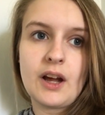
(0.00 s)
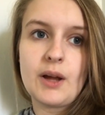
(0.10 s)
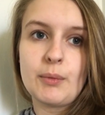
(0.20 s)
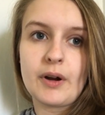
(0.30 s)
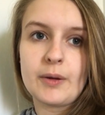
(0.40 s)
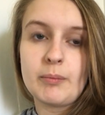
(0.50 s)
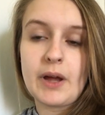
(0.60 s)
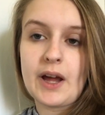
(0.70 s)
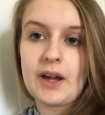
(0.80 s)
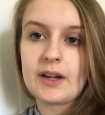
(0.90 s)
I brought him
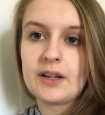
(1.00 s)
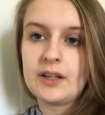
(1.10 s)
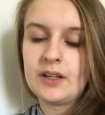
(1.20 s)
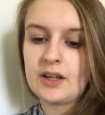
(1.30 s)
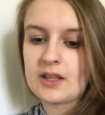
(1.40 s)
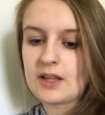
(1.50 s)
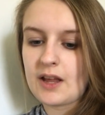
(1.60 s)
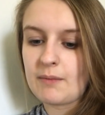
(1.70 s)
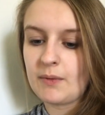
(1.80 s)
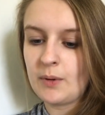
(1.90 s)
back and
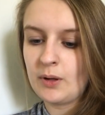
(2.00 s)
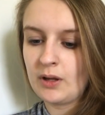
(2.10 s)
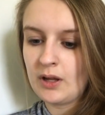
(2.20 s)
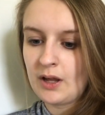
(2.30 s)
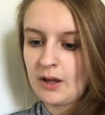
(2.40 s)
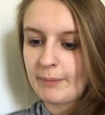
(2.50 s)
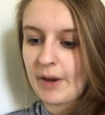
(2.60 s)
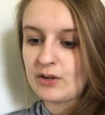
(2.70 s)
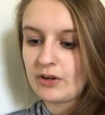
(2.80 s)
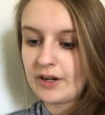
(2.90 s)
then
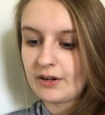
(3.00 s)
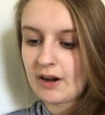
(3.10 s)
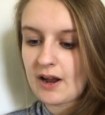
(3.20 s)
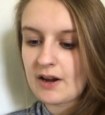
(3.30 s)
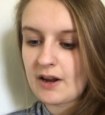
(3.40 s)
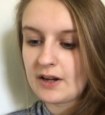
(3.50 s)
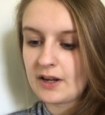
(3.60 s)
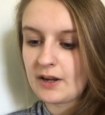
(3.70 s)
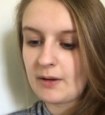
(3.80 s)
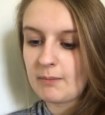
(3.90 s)
my trainer got on
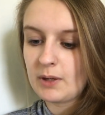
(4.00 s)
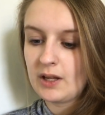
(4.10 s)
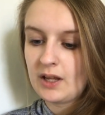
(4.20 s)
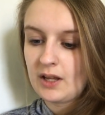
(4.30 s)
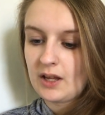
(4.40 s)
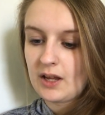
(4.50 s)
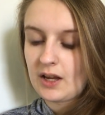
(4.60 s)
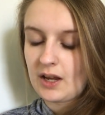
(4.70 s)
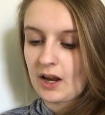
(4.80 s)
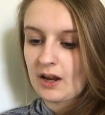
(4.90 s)
him
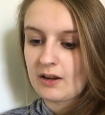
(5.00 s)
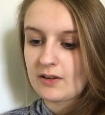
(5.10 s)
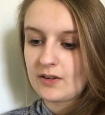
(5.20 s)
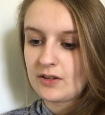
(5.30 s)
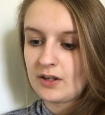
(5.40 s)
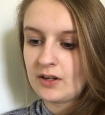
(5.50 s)
and